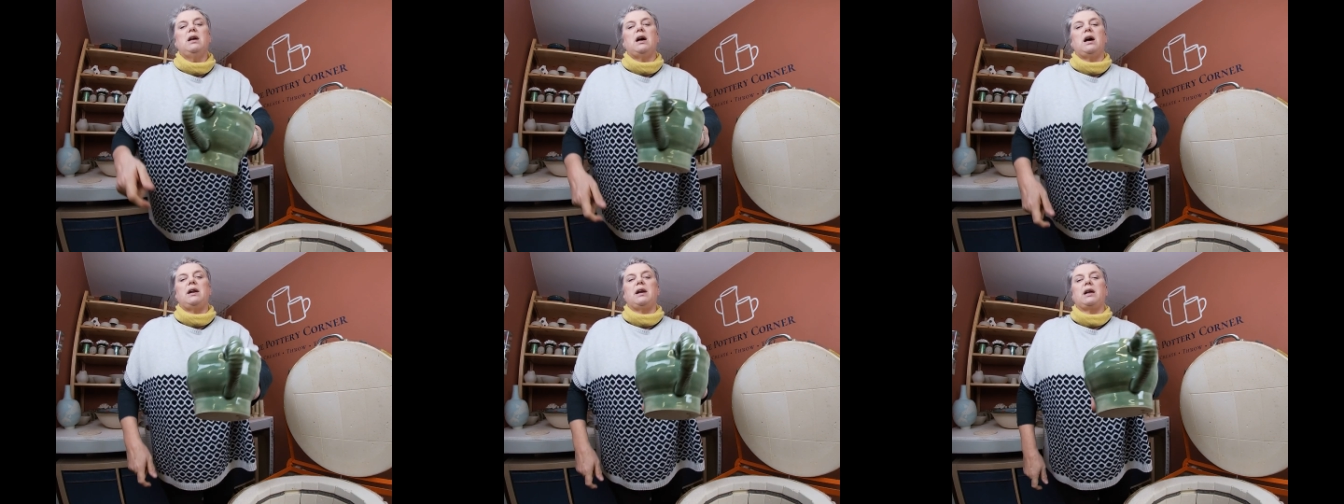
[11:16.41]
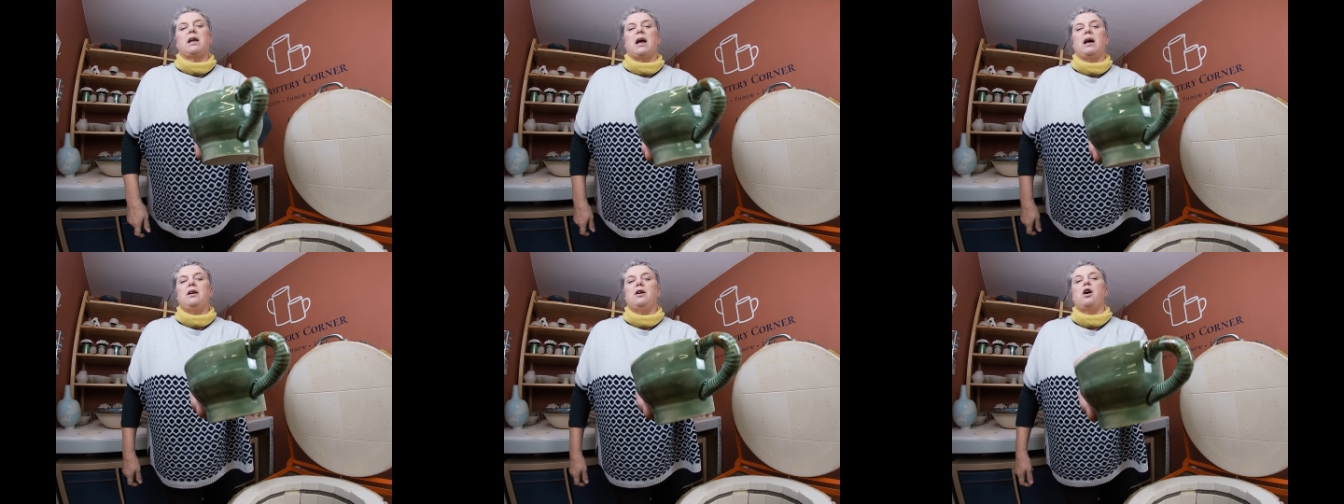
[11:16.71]
And
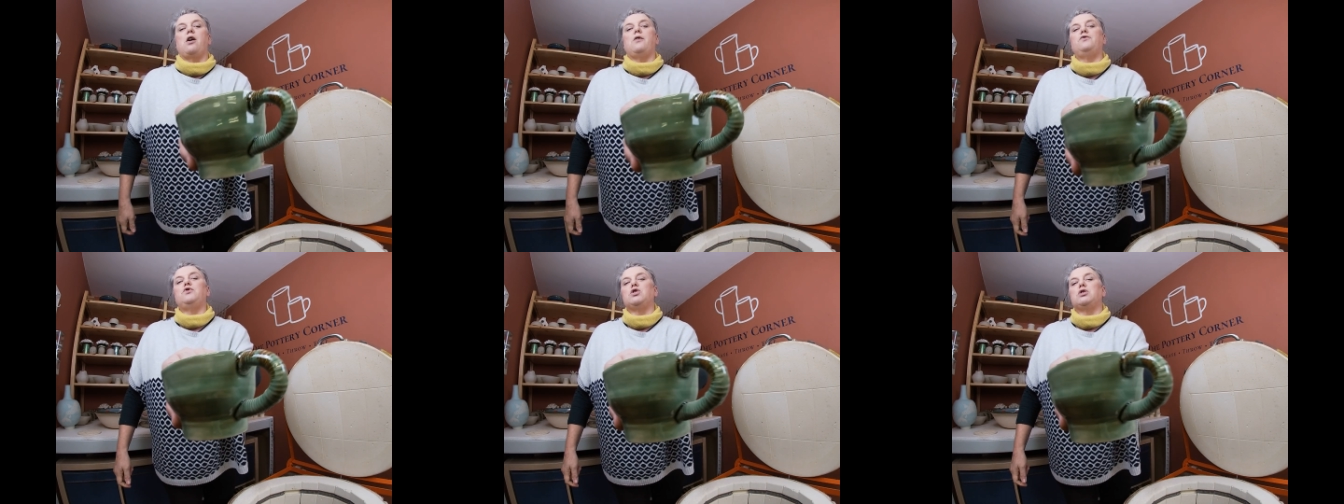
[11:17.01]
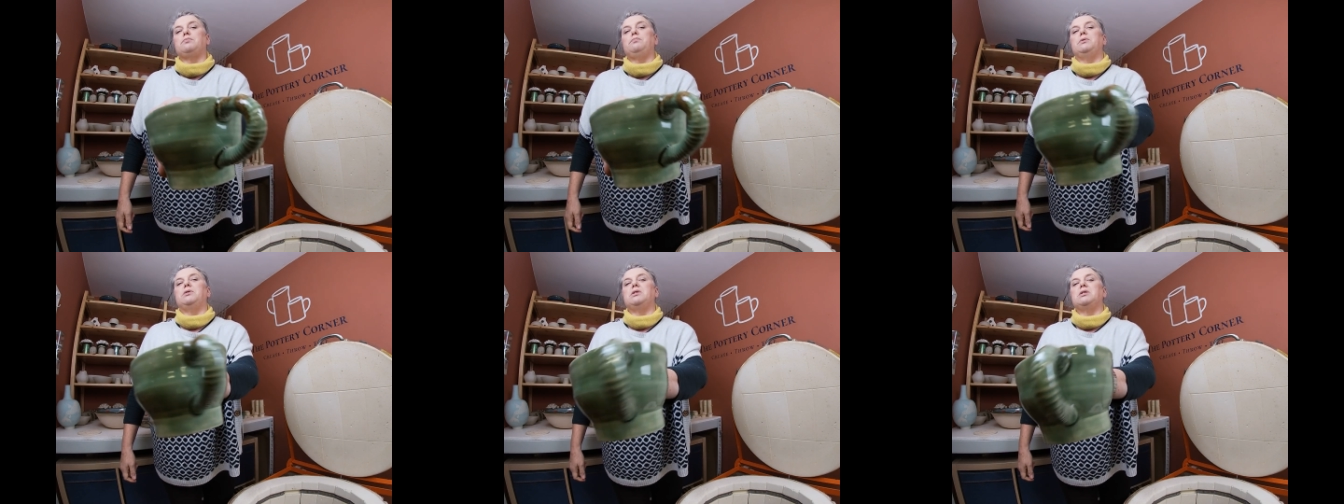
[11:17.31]
again, I've
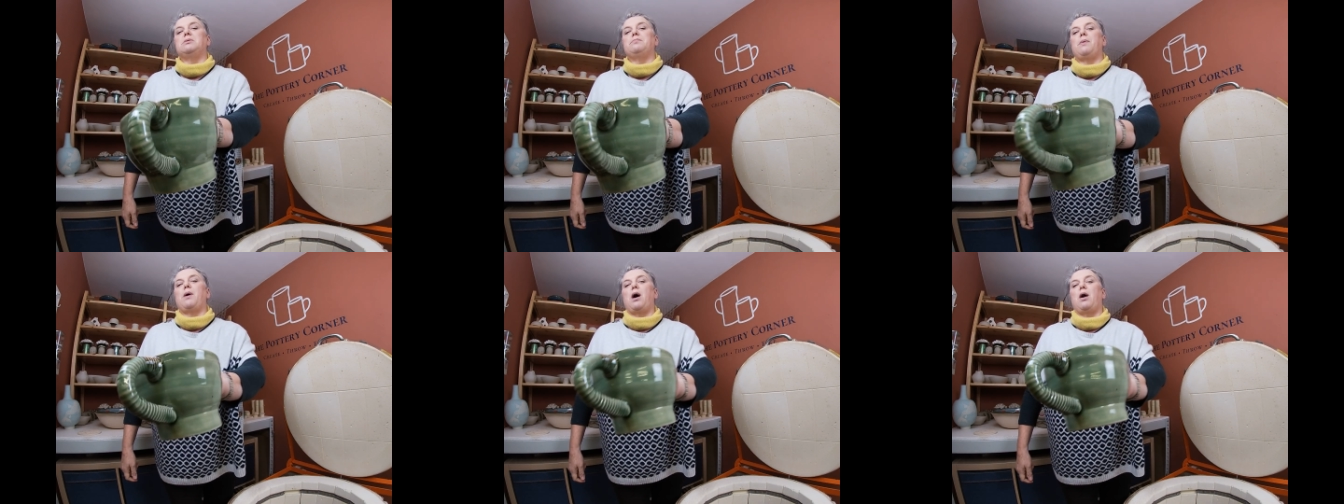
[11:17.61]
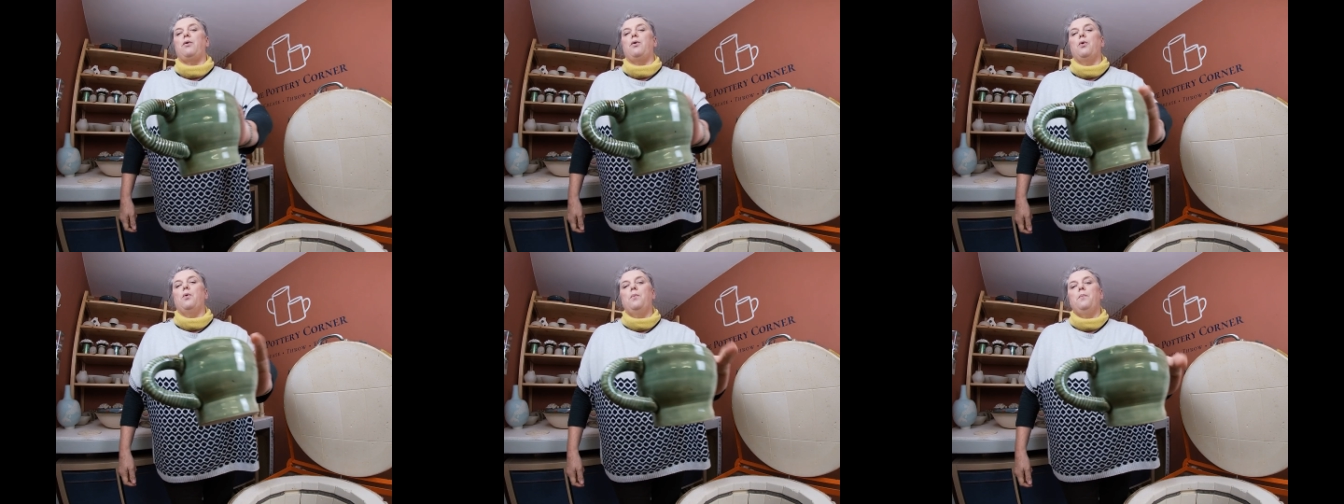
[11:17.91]
just put a
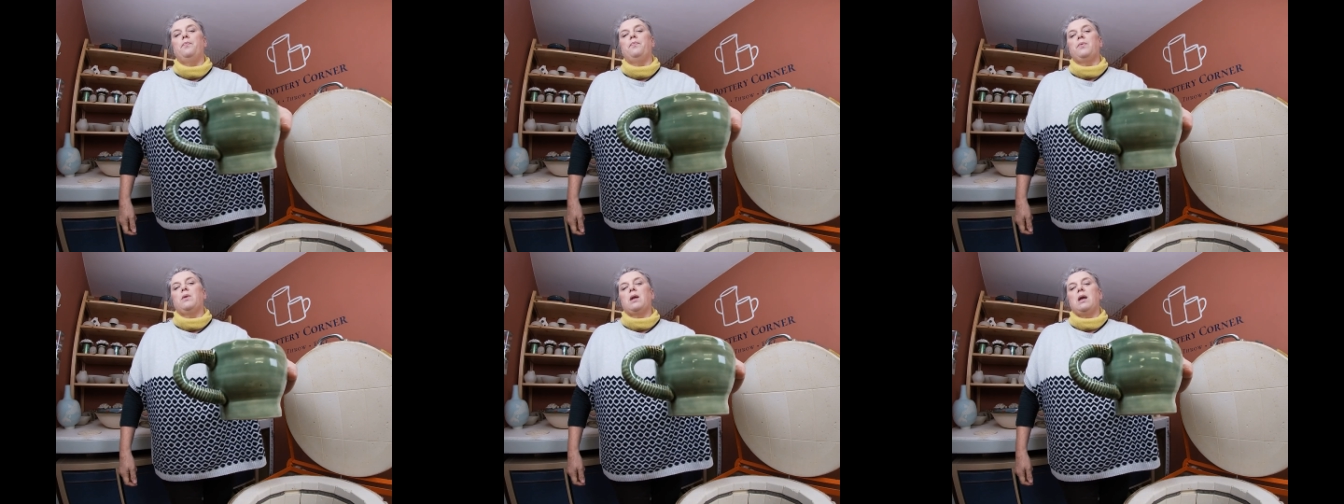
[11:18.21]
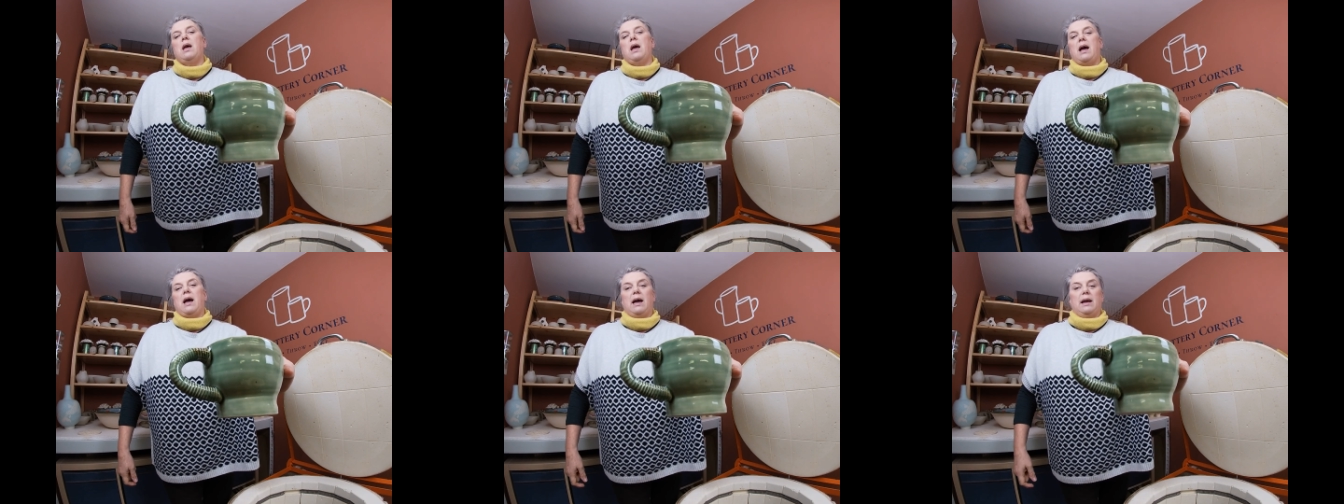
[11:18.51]
spiral
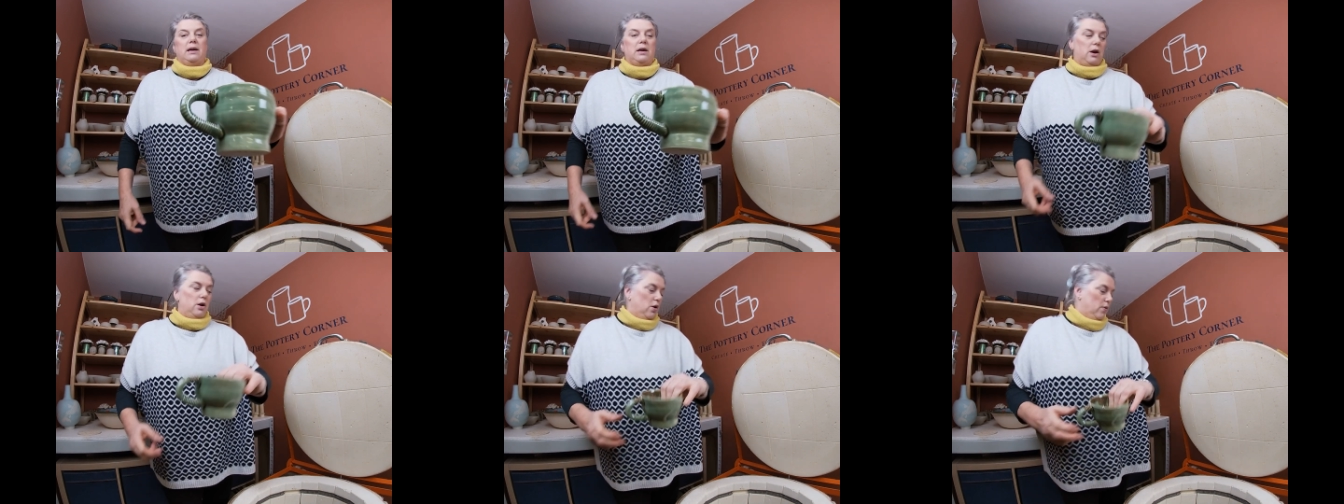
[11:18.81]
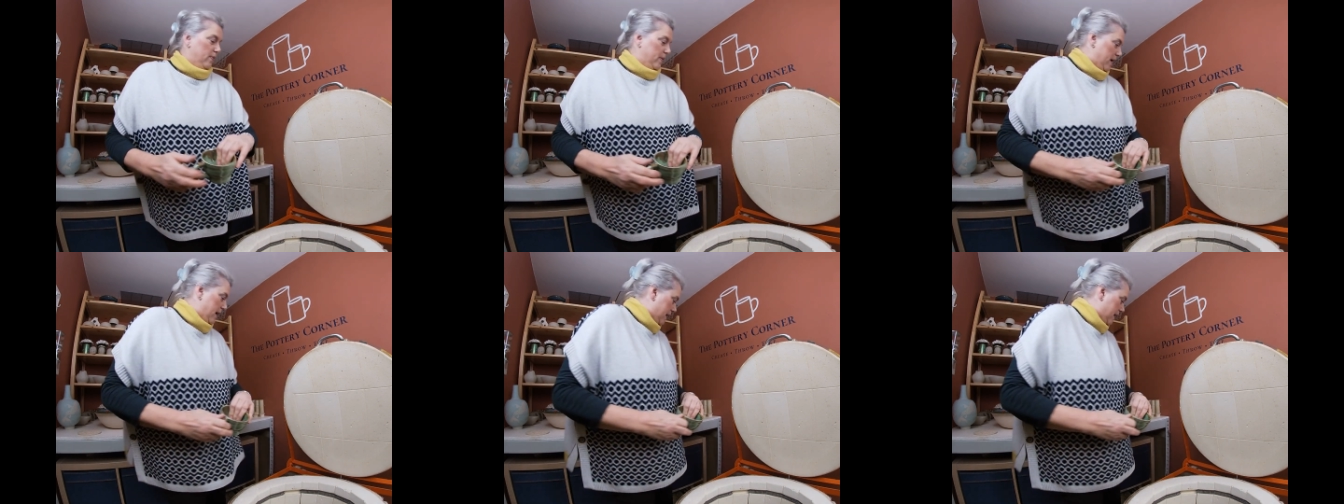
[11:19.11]
handle on